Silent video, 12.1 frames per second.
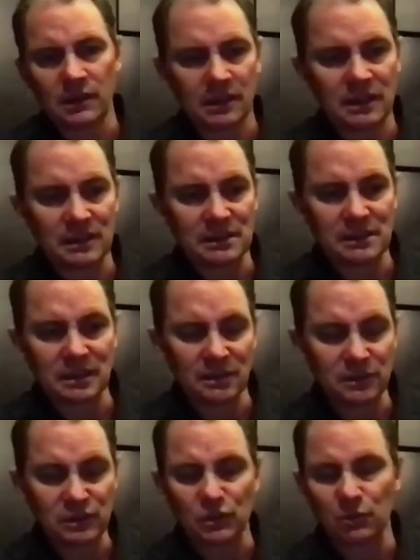I think it's a
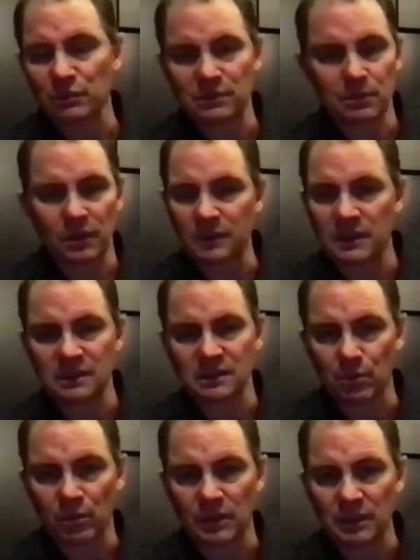super smart thing to
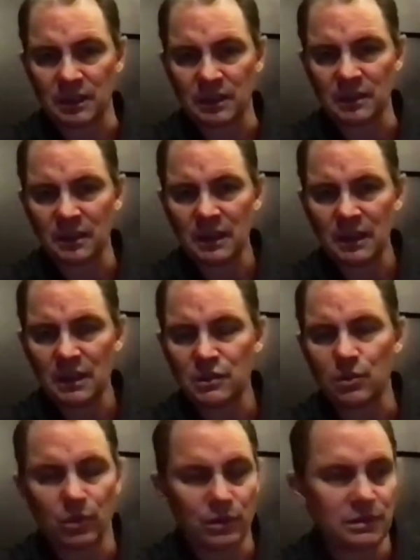bring in
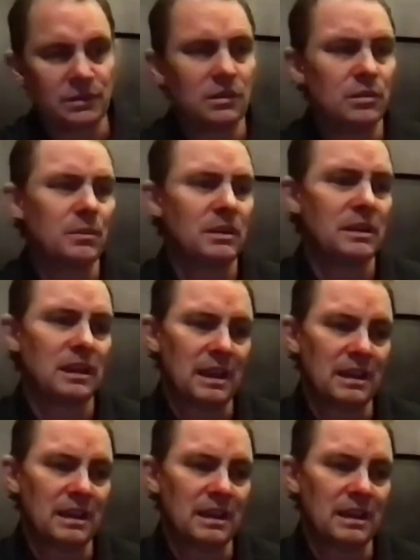tourism and